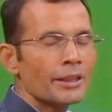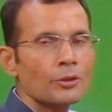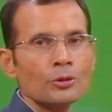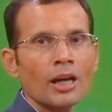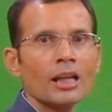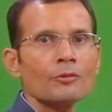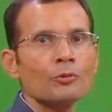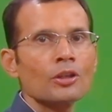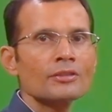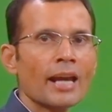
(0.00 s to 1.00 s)
into the
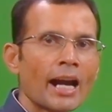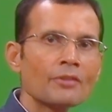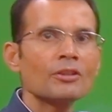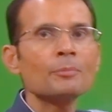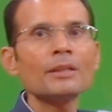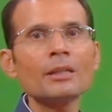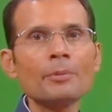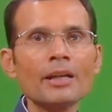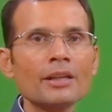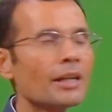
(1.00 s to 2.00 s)
alveolus and will be
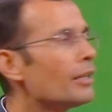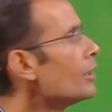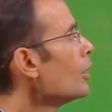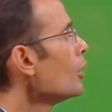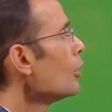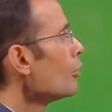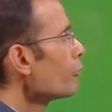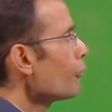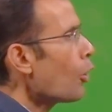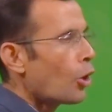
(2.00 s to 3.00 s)
liberated,
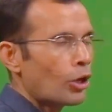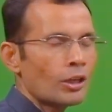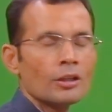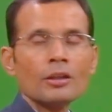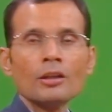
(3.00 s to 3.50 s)
for